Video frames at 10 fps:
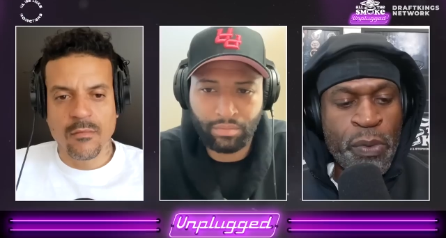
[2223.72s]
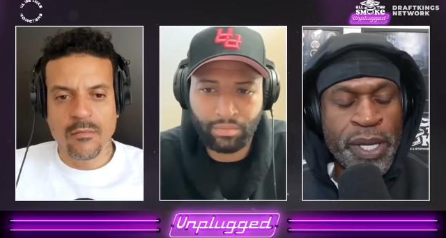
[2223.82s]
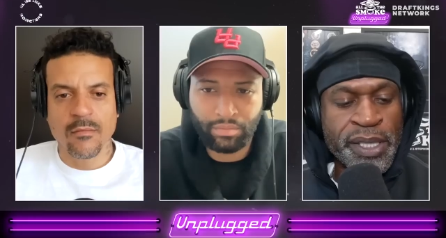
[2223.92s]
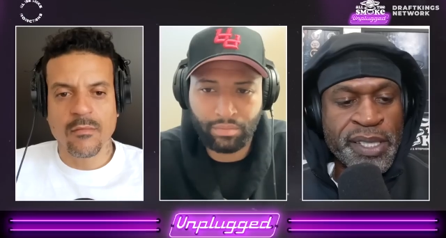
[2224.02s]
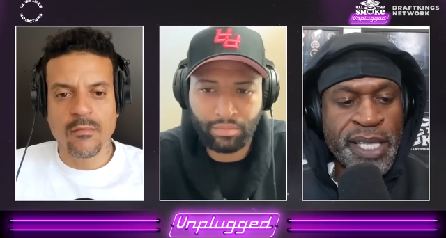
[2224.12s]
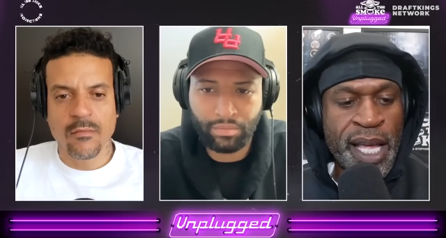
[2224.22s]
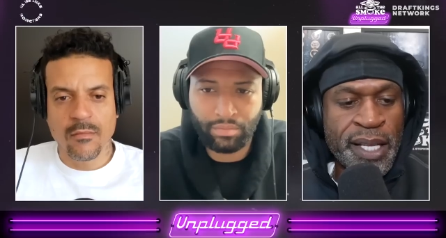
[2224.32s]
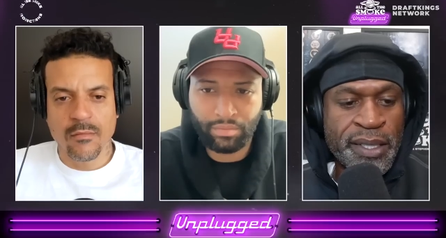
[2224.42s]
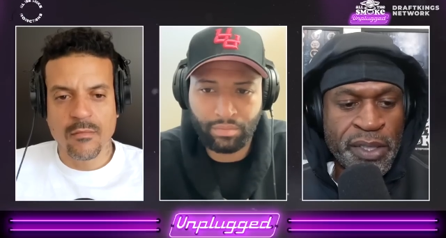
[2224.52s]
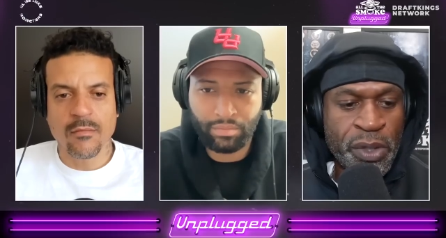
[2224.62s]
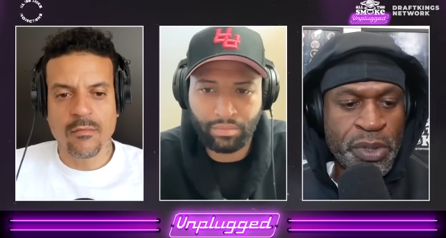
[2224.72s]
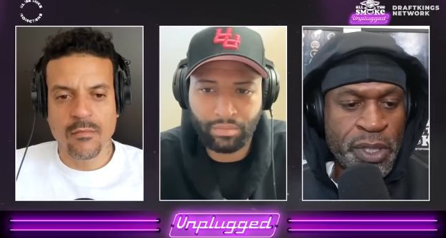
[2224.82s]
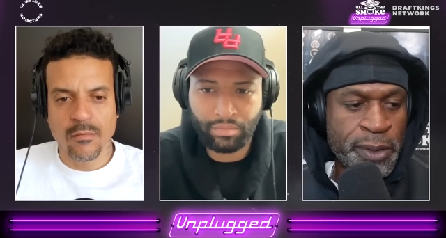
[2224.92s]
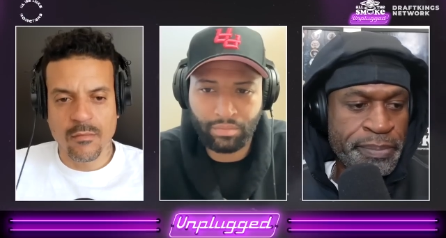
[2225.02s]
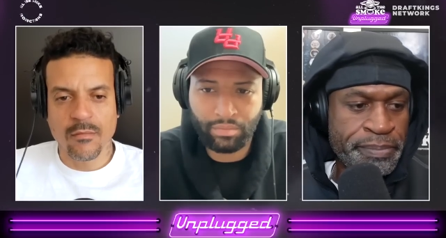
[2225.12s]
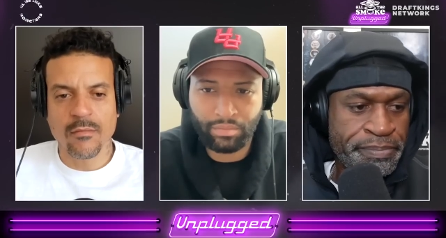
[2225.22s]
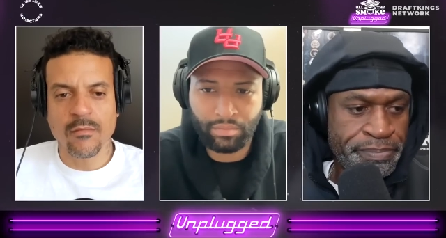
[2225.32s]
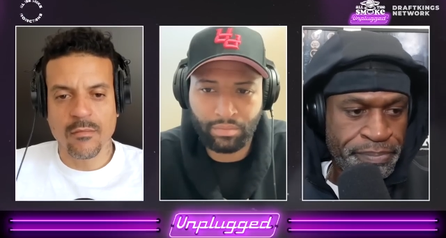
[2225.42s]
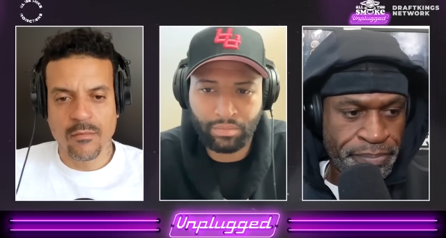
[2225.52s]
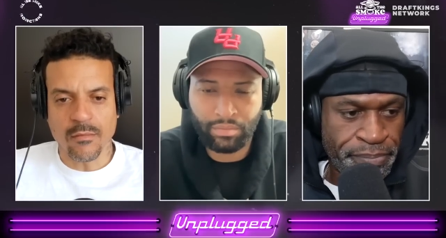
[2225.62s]
Speaker 1: waste his talent. Salute to them.
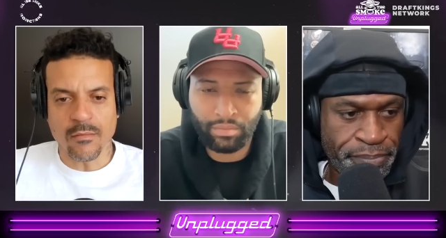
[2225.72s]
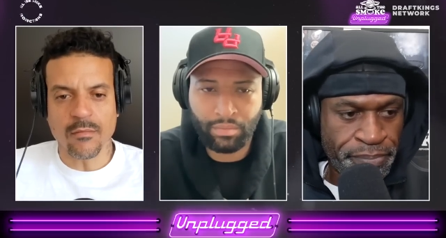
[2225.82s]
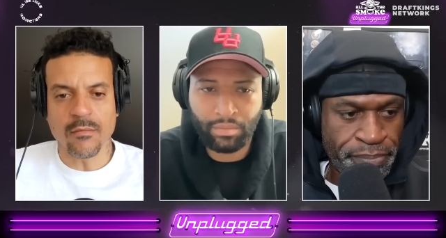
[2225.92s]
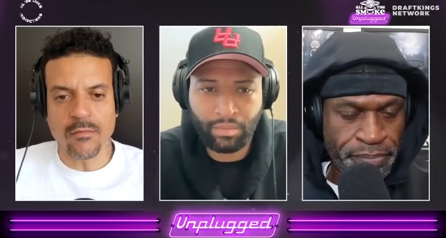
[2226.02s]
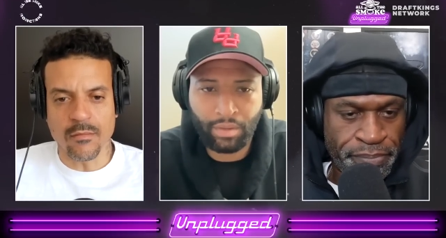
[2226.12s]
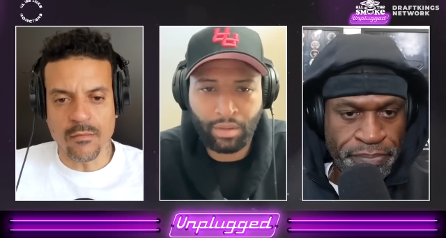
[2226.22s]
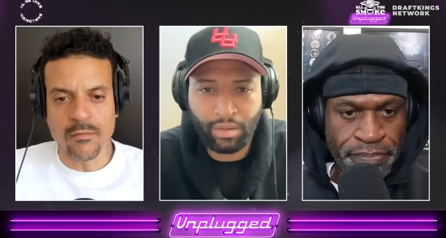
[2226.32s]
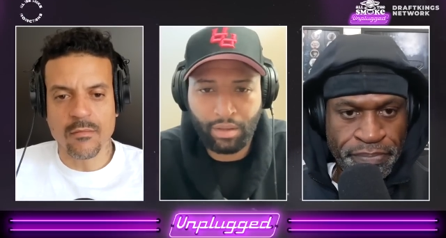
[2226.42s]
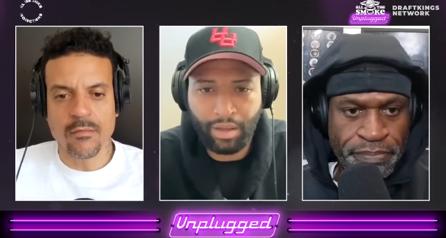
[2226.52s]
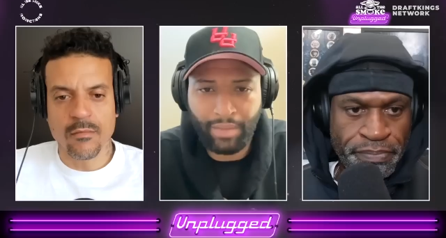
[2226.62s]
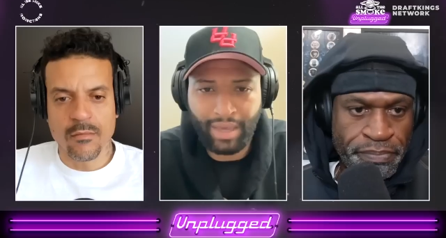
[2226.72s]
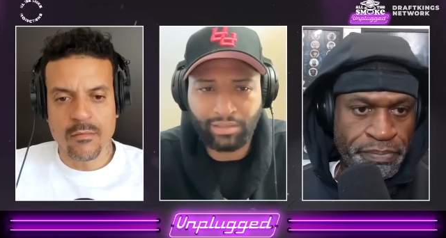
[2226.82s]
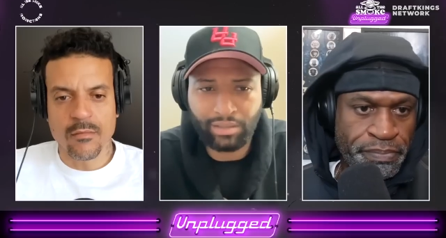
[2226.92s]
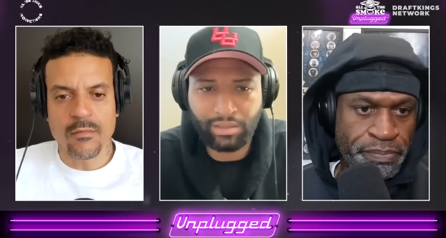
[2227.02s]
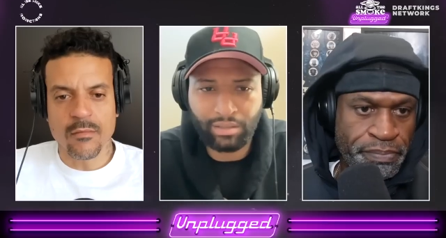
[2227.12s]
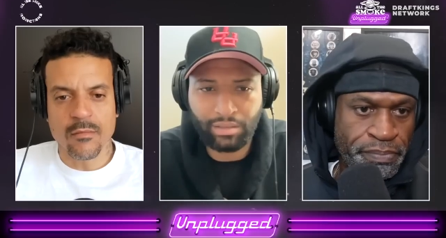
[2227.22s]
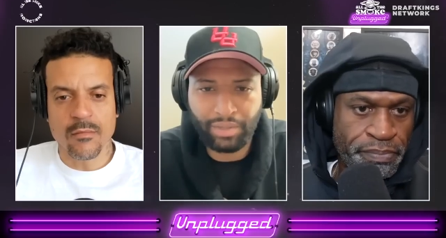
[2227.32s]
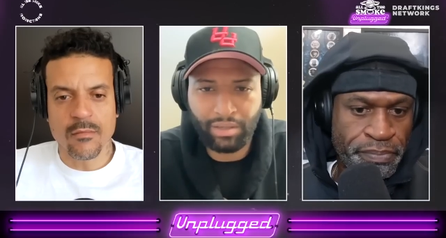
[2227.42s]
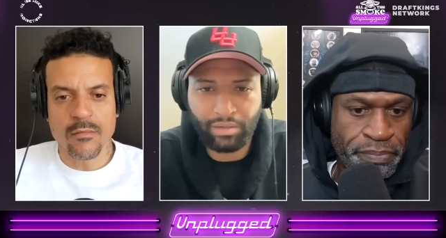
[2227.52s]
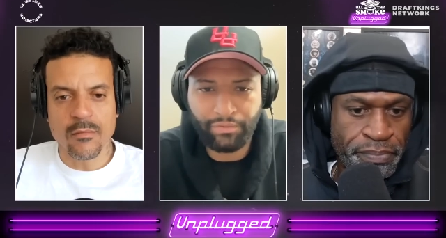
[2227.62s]
Speaker 2: Mm-hmm. I'm actually a
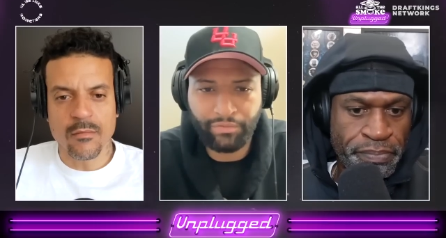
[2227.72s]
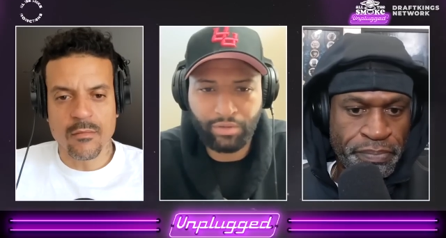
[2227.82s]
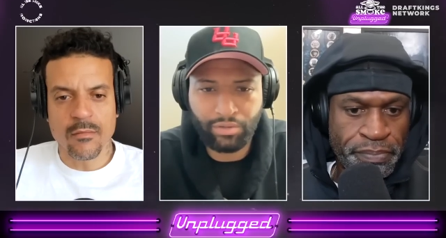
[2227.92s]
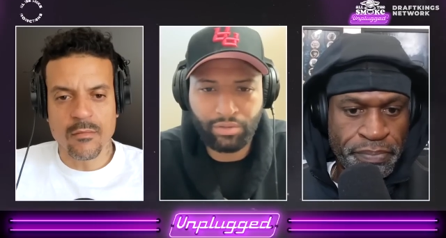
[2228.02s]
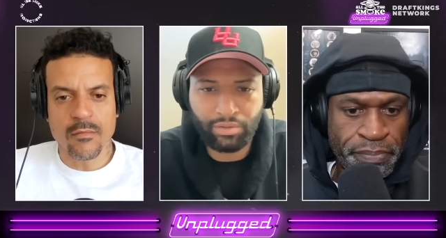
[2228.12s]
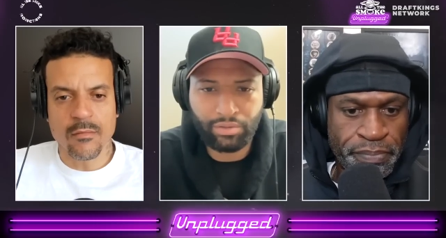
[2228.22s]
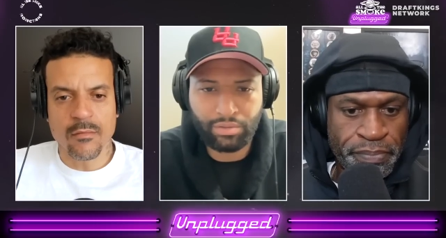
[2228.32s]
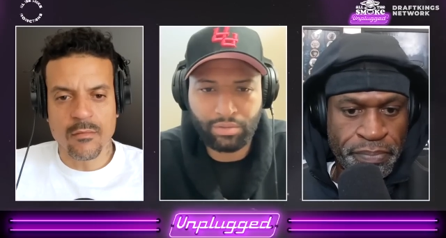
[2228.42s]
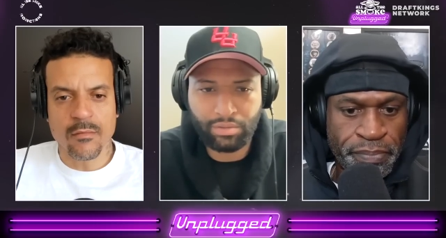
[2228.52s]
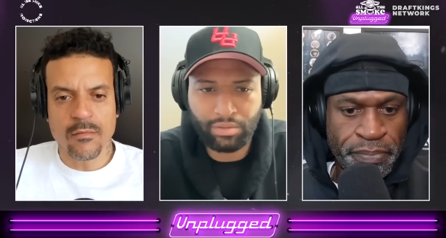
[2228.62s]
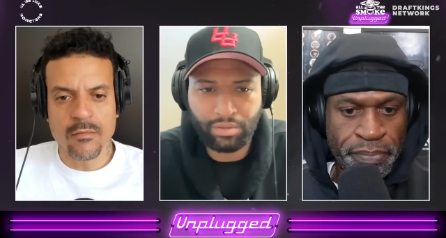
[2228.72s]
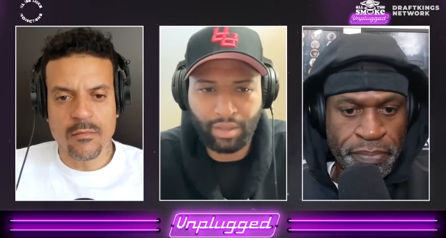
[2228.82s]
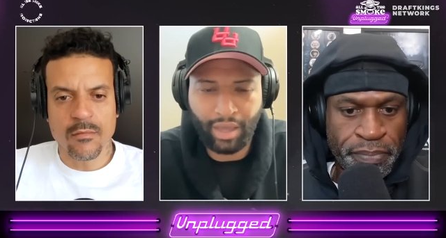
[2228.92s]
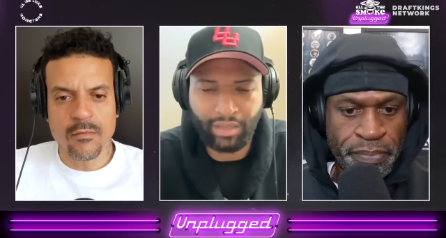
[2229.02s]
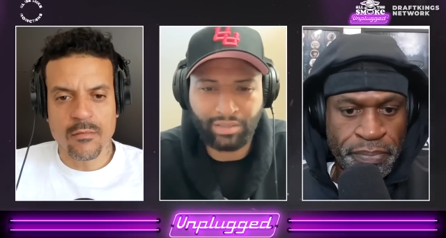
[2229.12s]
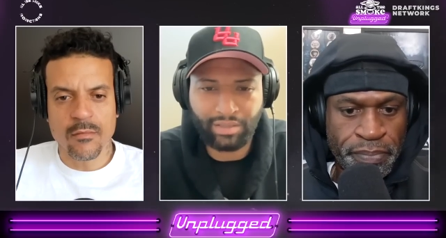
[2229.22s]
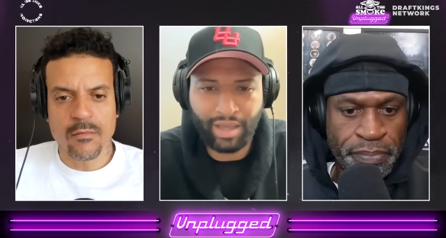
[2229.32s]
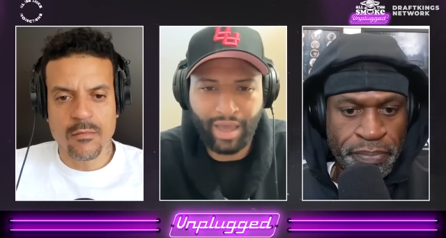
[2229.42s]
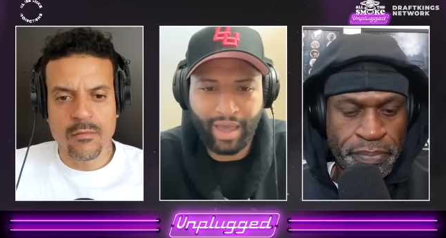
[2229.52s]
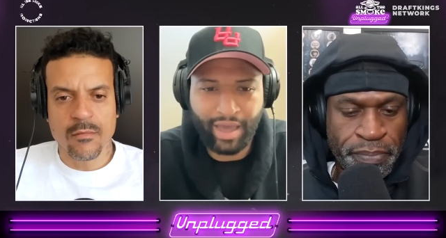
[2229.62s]
bit confused as to
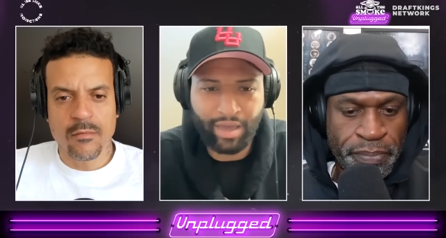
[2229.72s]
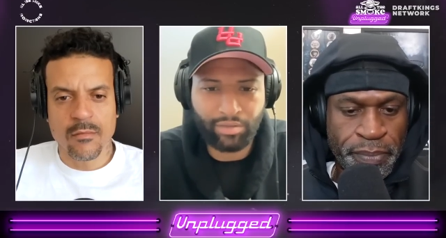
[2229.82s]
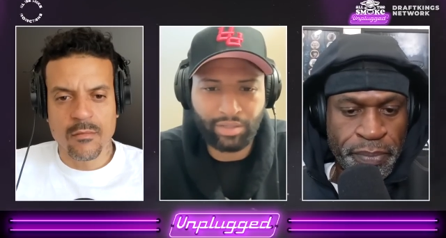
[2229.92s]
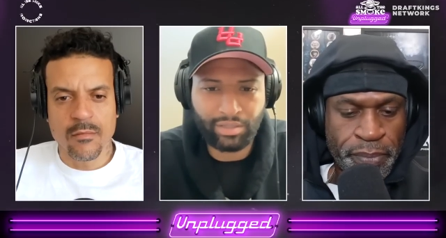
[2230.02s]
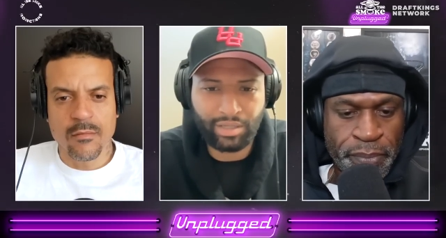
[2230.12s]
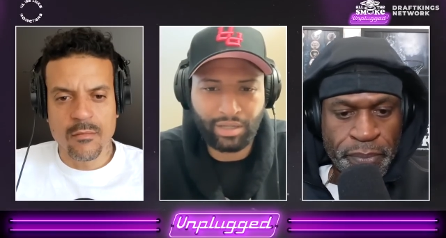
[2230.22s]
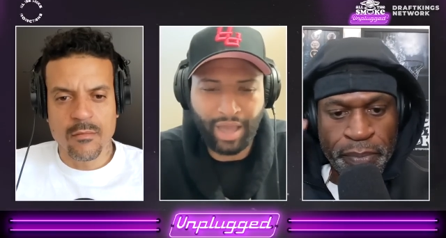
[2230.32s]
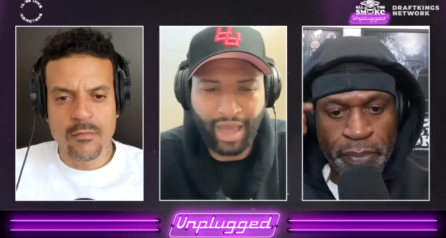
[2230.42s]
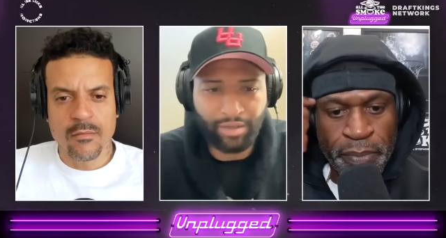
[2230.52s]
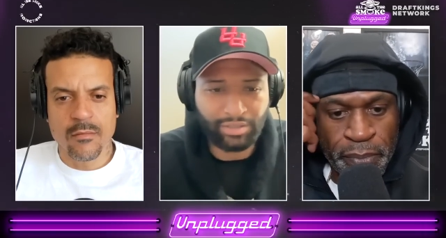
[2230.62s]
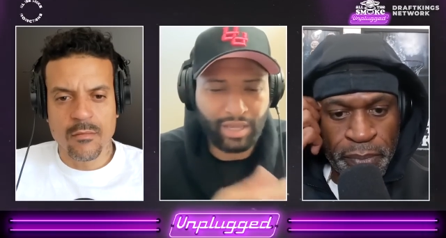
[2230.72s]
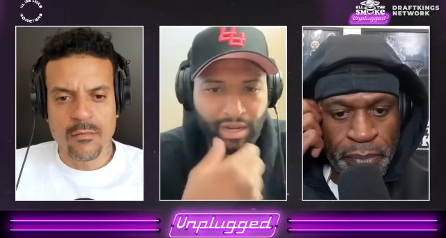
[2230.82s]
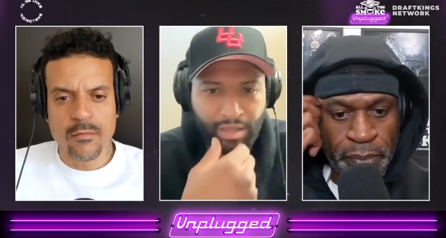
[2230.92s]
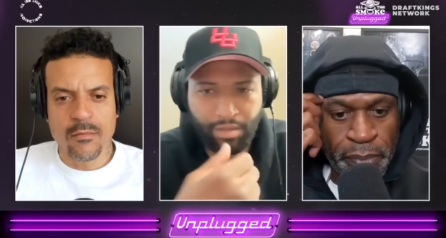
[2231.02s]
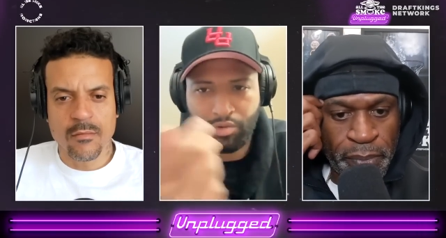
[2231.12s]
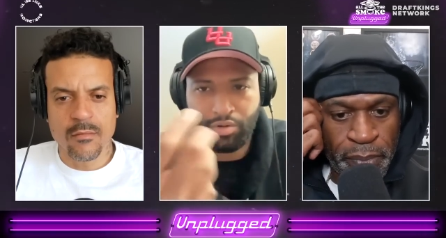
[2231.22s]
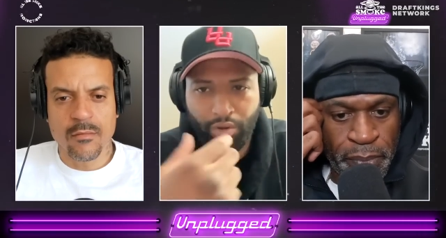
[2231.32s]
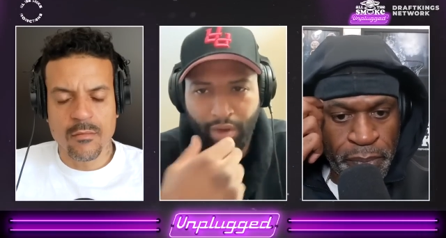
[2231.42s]
how this and outside of him, you know,